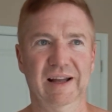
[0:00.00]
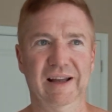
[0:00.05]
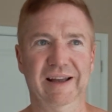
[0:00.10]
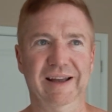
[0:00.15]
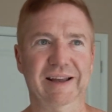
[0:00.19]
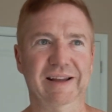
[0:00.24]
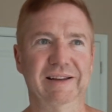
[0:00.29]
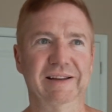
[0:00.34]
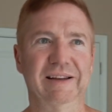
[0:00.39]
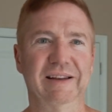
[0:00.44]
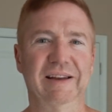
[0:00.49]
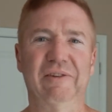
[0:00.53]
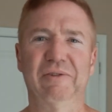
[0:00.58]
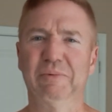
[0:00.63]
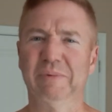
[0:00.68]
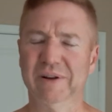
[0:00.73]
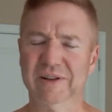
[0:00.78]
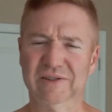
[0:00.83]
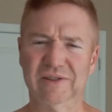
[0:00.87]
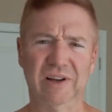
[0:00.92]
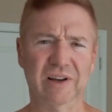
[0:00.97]
And
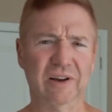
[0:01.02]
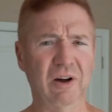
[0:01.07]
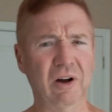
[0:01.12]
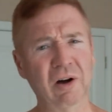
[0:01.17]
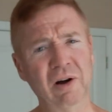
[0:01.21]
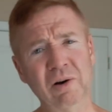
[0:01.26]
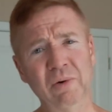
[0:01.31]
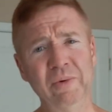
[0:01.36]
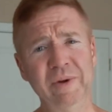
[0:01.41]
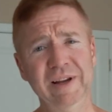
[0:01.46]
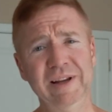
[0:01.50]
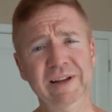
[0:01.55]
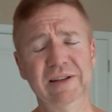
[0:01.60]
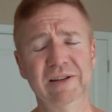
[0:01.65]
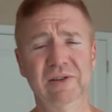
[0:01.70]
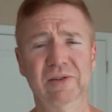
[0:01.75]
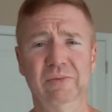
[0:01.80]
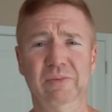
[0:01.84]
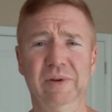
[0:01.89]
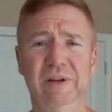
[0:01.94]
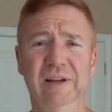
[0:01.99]
everybody's like, oh, we need to
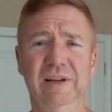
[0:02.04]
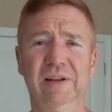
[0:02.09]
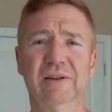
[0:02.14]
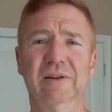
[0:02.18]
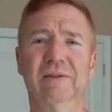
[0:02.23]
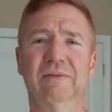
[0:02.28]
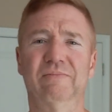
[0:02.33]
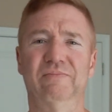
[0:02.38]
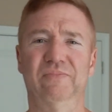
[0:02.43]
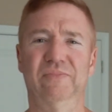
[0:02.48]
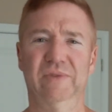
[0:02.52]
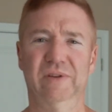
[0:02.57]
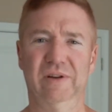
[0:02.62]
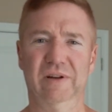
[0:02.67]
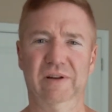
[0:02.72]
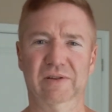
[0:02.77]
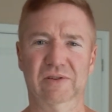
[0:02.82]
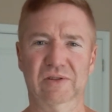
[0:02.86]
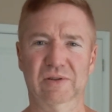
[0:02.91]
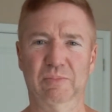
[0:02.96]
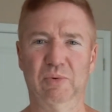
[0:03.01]
do, we need to
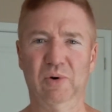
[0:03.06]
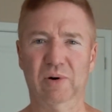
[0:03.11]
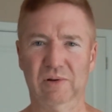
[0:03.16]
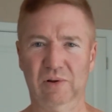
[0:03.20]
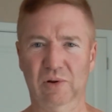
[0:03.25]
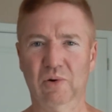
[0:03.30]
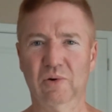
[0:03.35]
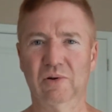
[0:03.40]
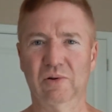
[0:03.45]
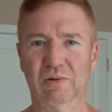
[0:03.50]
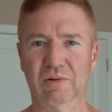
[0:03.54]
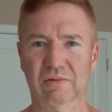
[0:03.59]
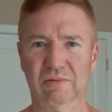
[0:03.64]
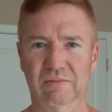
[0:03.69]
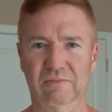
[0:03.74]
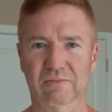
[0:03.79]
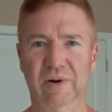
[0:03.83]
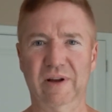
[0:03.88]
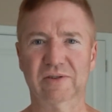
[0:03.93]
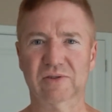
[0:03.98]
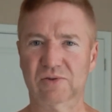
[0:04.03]
uh, support local
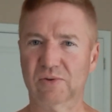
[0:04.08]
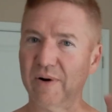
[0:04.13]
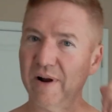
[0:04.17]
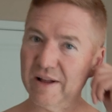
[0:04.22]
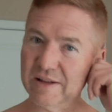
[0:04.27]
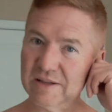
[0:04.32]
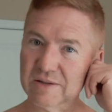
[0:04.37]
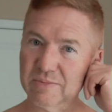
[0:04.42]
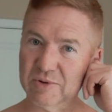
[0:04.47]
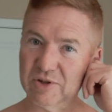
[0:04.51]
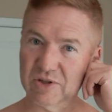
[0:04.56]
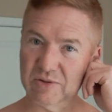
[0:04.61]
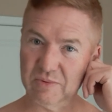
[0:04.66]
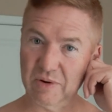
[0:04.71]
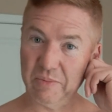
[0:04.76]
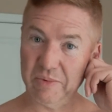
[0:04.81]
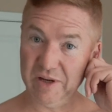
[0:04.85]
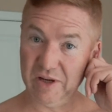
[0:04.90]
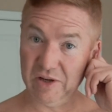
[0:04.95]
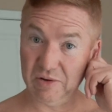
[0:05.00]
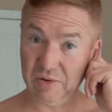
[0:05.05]
restaurants, which is what
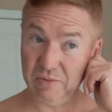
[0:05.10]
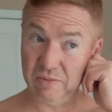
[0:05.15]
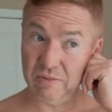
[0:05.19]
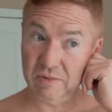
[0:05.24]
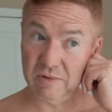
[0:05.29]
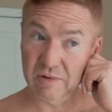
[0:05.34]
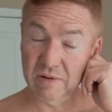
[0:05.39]
we do.